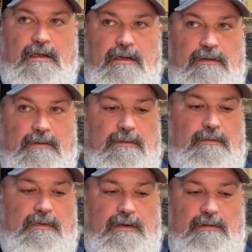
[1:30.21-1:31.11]
It'll
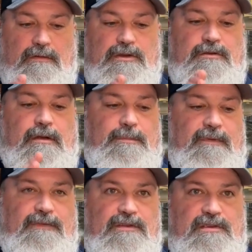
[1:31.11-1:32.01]
only trip
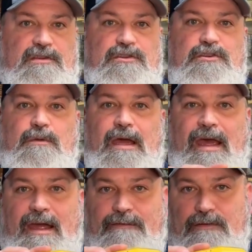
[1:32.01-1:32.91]
if there's an issue
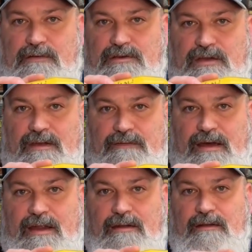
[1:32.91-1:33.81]
after the GFI.